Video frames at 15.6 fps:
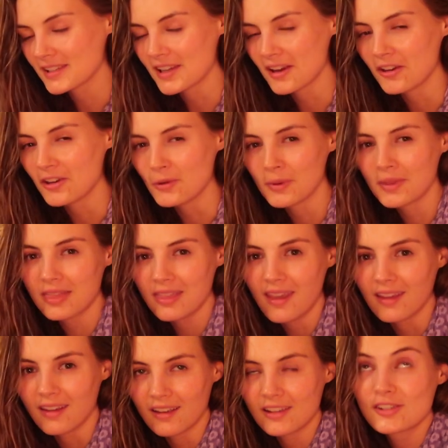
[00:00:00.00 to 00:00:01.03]
So you would
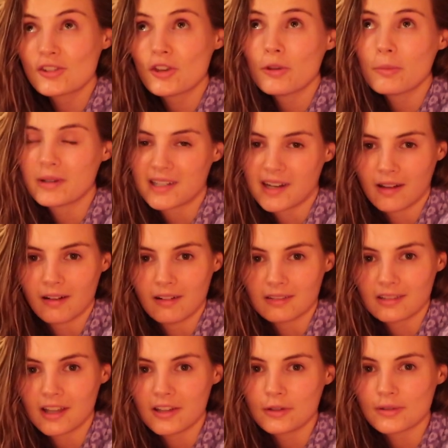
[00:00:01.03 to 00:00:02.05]
think, super
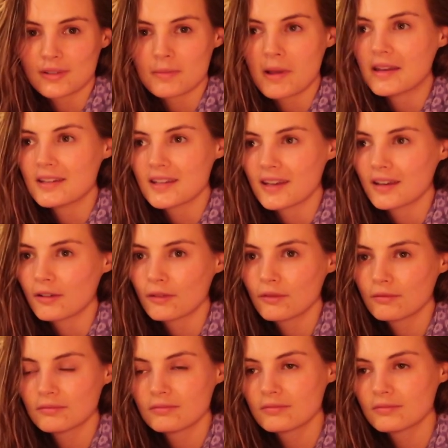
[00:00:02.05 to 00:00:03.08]
chill, like, you're spending,
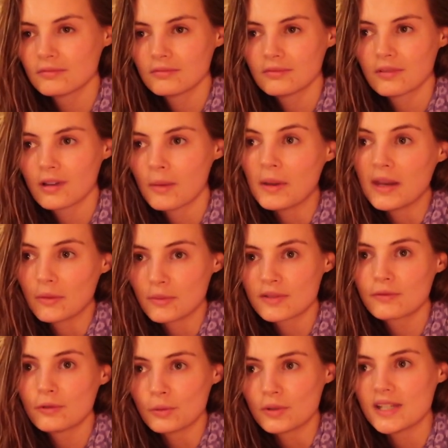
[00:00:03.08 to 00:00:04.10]
I mean, it was
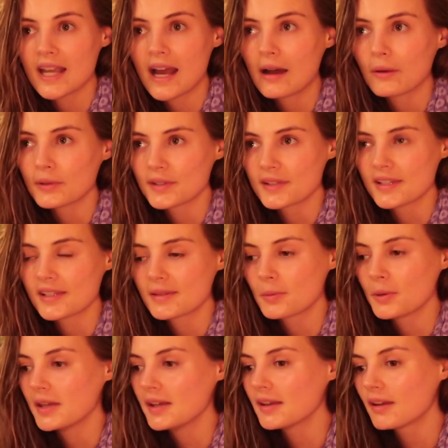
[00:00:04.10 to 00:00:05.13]
40 hours this
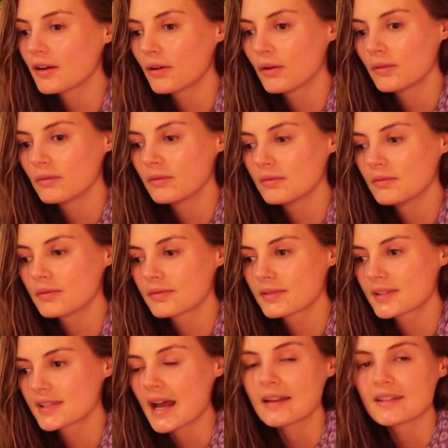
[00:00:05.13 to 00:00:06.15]
week,
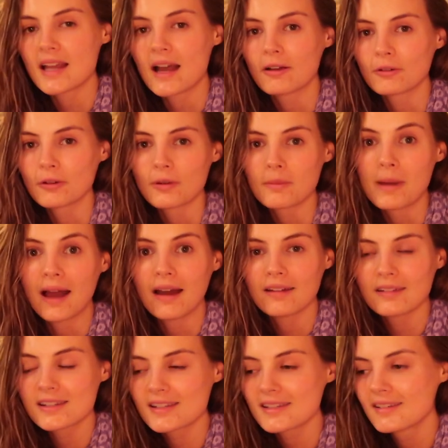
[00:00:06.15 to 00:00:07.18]
sat down on a
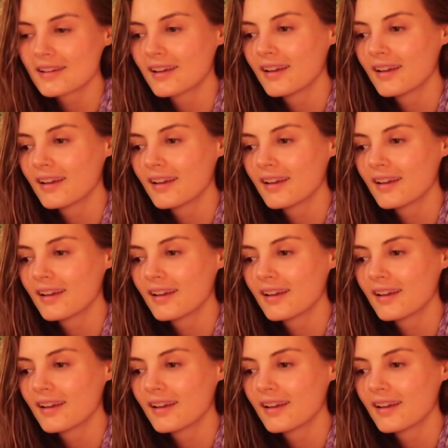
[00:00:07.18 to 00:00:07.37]
mat.